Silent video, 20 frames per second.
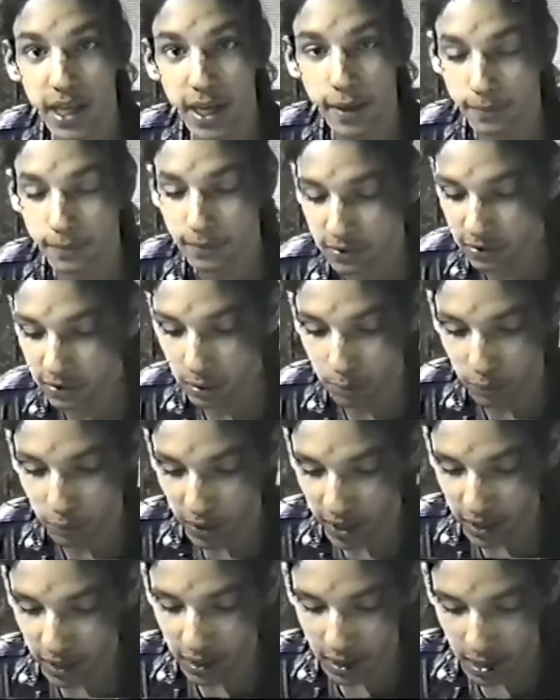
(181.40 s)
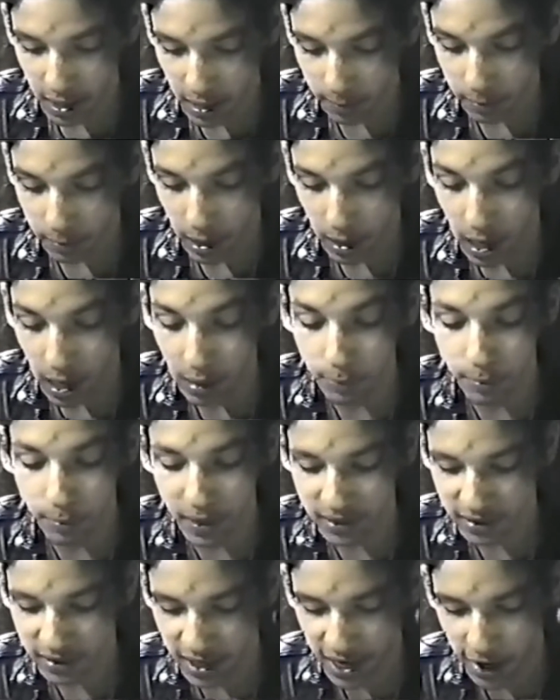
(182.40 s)
thing. So you bring a
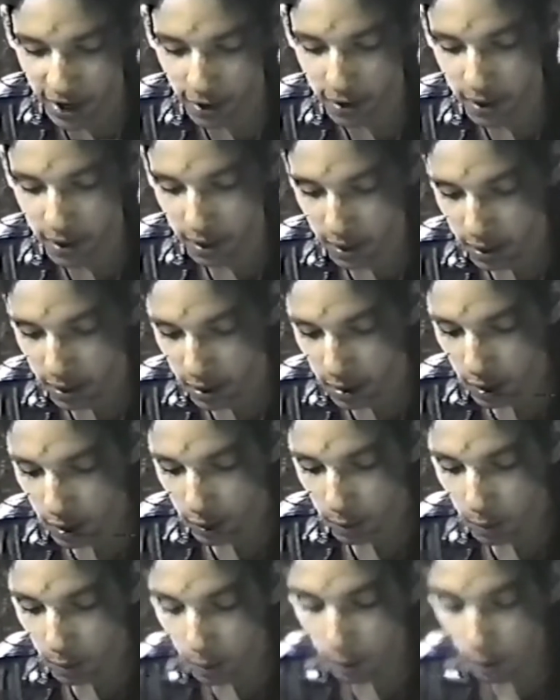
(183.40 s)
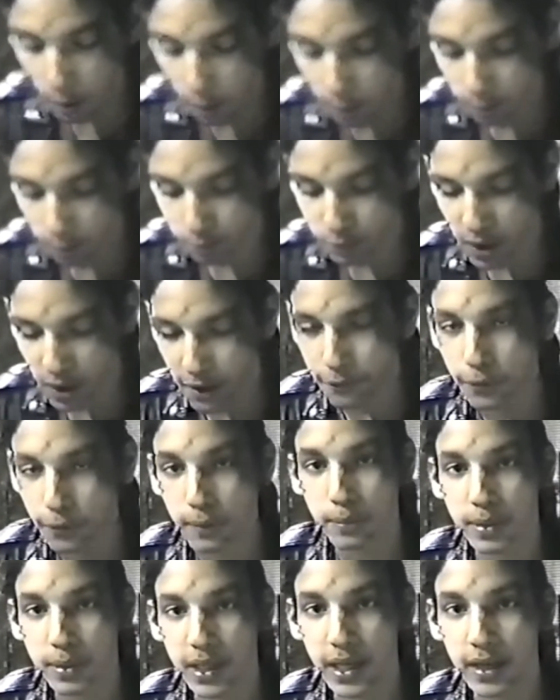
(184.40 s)
piece of hair,
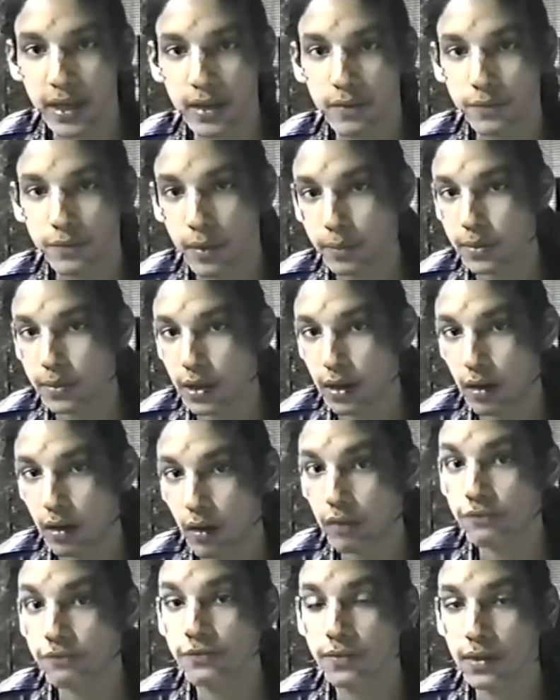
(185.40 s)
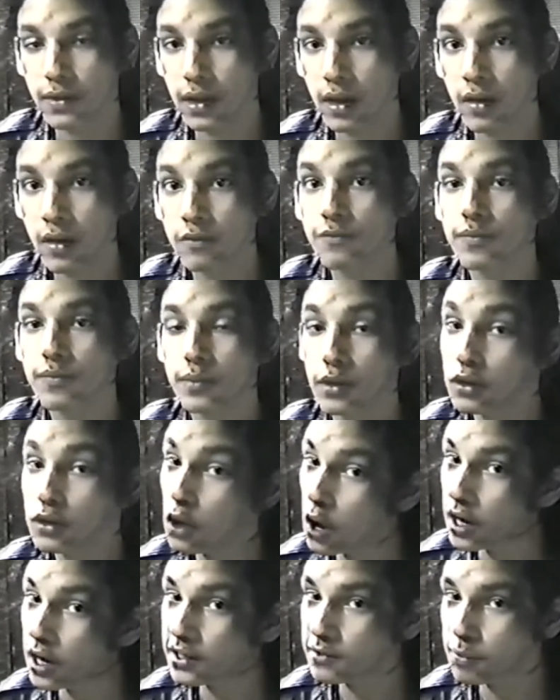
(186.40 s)
preferably from the
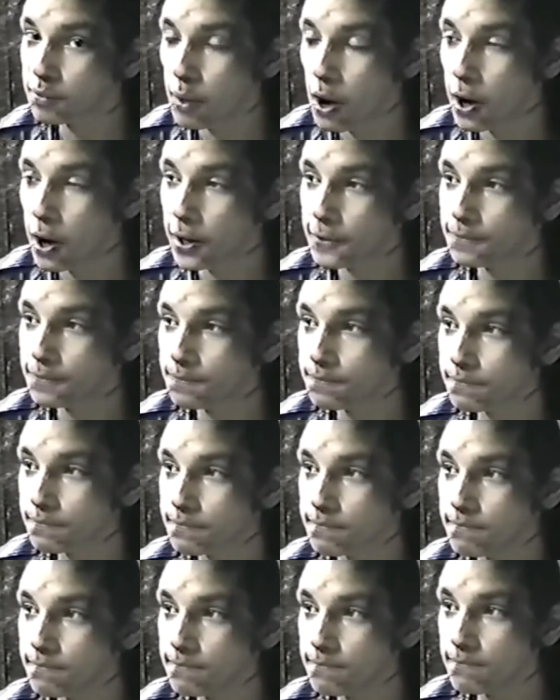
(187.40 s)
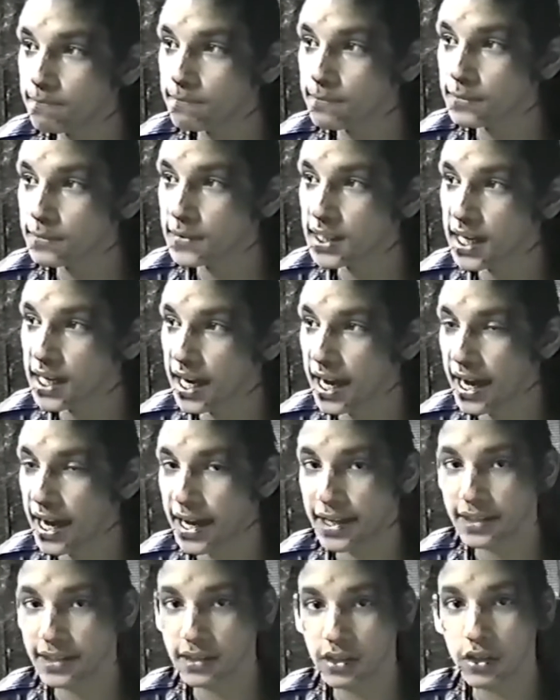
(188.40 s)
longest part,
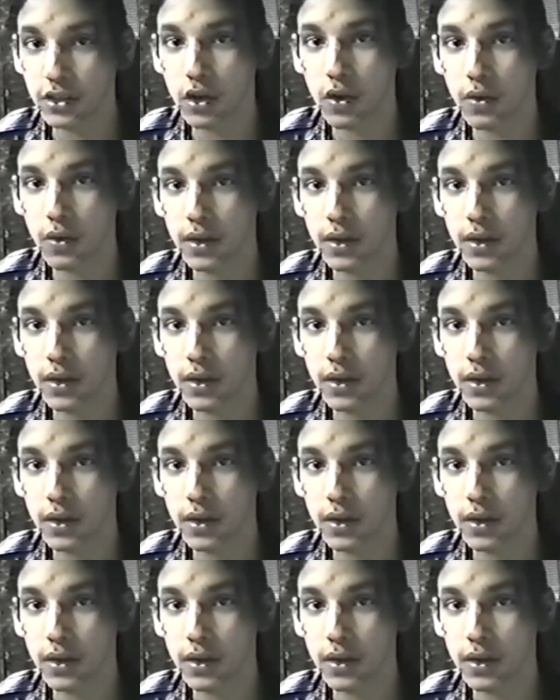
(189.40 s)
and